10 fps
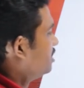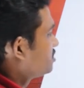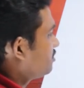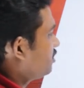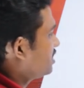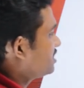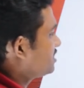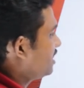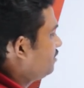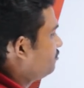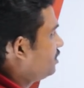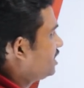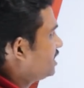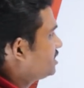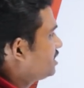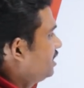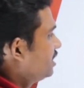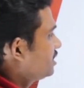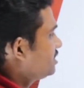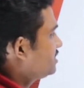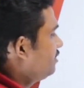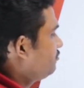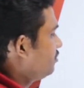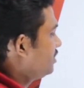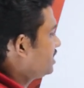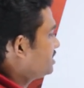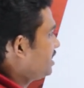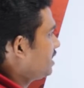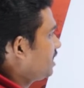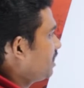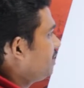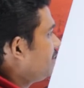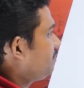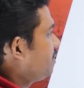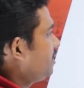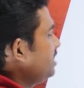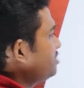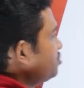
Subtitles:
So what is the safe voltage? The safe voltage that can be applied is